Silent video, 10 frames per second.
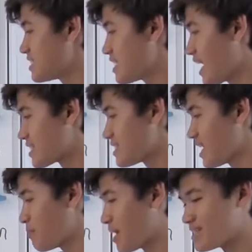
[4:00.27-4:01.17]
exact
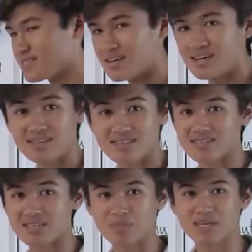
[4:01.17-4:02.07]
same as
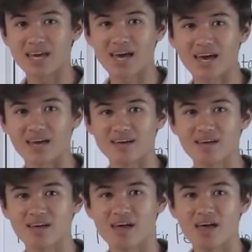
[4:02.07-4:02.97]
CBA.
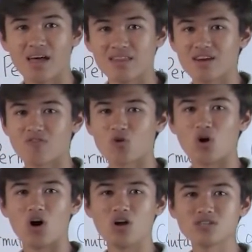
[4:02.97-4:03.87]

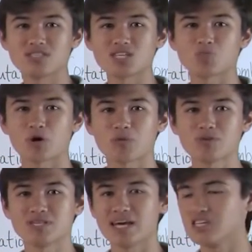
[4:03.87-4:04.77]
Therefore, all 6
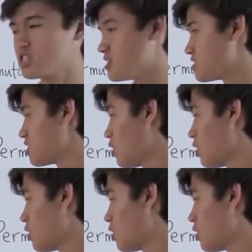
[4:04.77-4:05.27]
permutations